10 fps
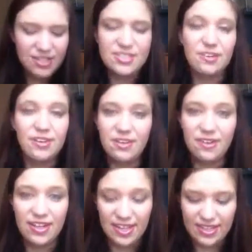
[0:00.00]
So
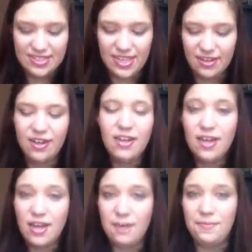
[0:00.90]
anyway, like I said,
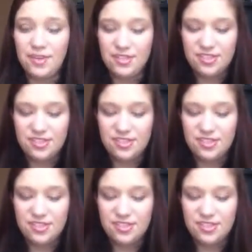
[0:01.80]
I'm gonna